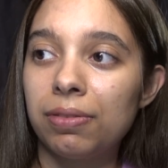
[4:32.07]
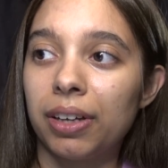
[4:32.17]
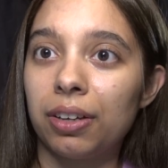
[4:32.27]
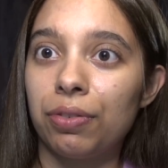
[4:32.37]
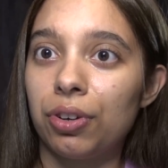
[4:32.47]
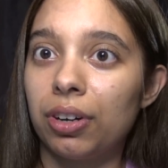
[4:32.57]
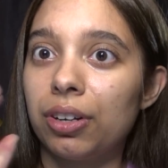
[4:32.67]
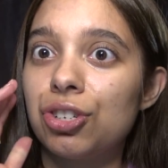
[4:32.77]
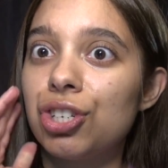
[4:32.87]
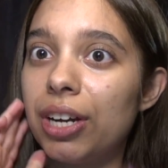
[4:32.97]
Like if you're
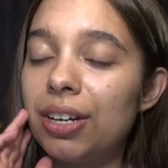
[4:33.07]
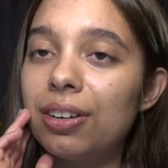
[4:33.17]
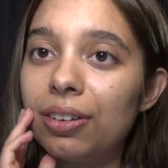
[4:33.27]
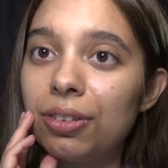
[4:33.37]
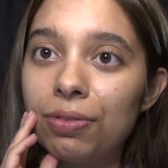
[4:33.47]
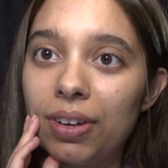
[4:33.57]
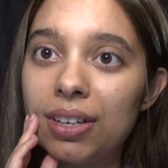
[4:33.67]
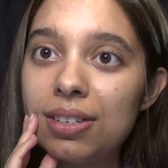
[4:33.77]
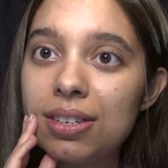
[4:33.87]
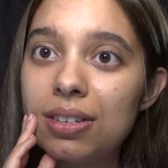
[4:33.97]
gonna shade on the
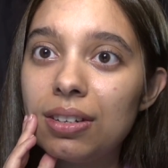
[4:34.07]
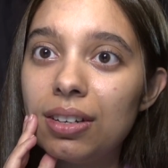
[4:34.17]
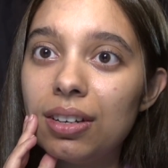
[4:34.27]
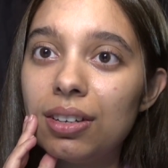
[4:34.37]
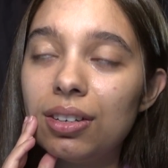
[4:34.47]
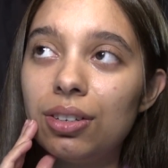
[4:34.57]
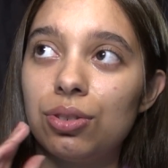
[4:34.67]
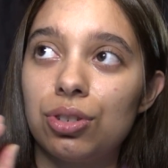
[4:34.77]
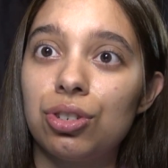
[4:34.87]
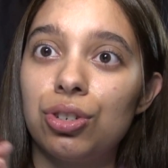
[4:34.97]
face, you
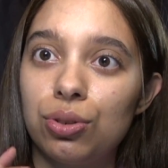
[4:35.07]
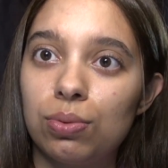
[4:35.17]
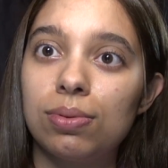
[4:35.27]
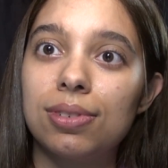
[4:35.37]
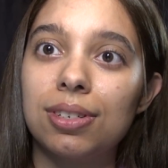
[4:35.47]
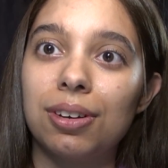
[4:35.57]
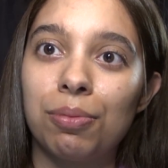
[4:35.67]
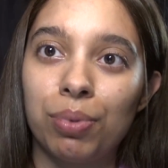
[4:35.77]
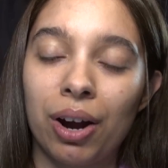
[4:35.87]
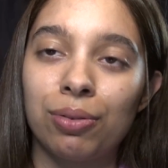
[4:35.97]
should use a
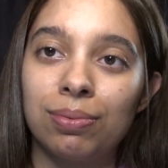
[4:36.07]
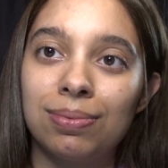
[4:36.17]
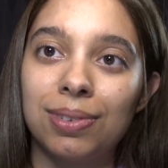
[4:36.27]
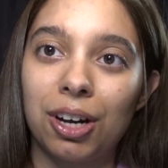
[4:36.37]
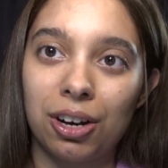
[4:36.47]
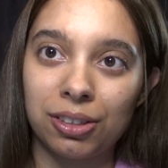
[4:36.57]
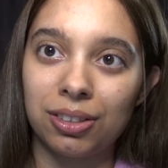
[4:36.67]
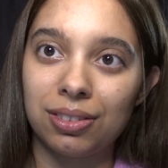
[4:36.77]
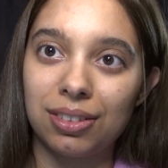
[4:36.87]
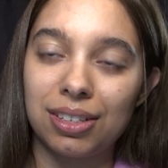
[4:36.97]
brown
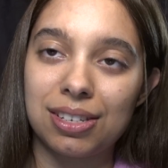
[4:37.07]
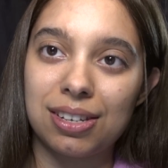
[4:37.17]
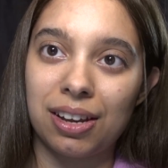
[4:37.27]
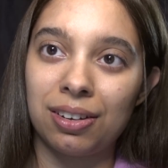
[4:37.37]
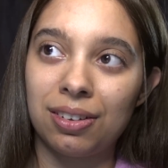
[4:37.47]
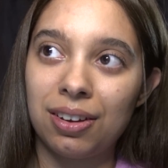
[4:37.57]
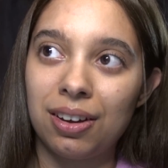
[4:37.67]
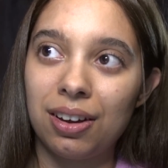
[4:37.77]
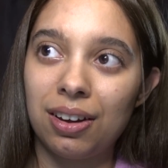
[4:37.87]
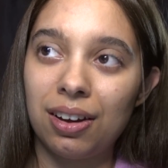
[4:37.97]
color instead
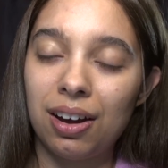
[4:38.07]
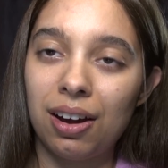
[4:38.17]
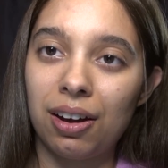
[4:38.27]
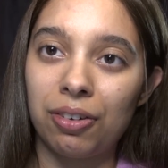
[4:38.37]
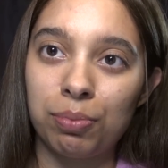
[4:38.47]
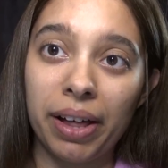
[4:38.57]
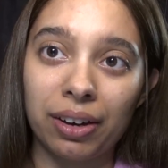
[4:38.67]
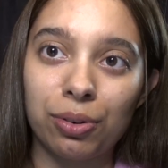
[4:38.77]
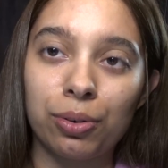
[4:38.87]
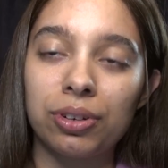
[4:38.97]
of
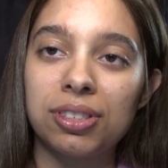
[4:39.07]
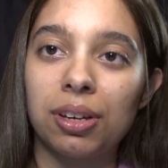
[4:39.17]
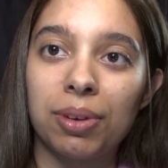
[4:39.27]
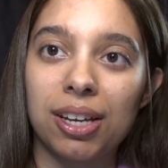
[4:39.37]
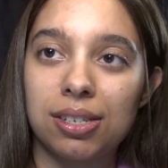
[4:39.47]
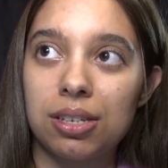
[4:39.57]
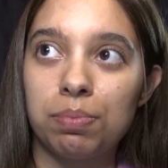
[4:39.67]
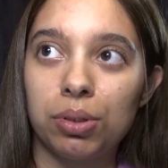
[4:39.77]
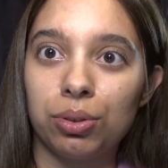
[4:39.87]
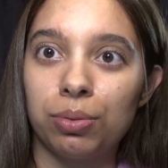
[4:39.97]
black, or in some cases
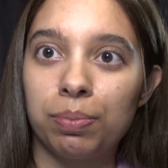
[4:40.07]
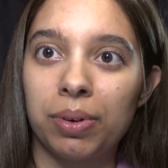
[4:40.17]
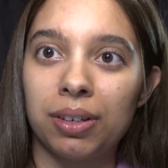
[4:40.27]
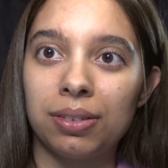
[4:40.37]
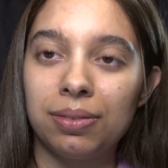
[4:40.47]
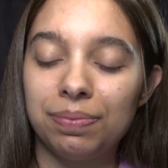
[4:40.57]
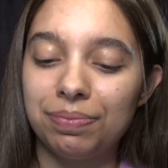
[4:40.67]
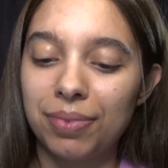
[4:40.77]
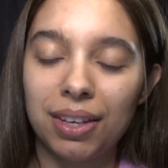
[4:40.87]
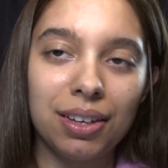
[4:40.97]
blue, but
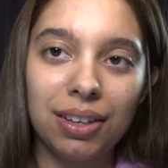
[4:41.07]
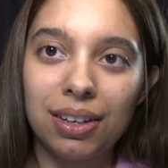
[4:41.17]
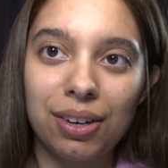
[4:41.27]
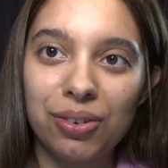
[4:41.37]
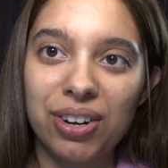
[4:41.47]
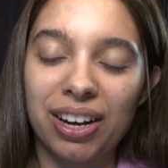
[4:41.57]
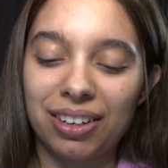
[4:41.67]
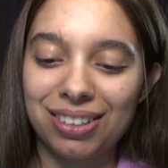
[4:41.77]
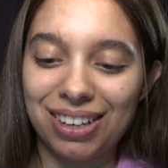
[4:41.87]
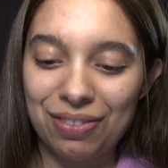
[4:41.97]
we're not
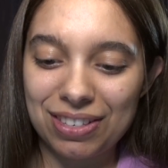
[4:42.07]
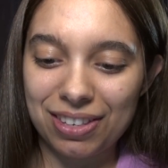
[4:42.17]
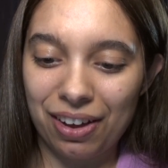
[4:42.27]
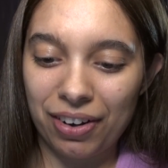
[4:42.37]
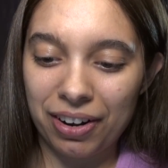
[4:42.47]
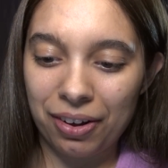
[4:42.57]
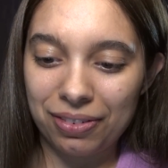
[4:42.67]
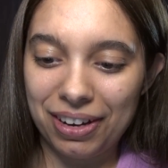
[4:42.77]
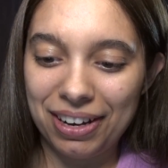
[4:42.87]
gonna dive into that right now.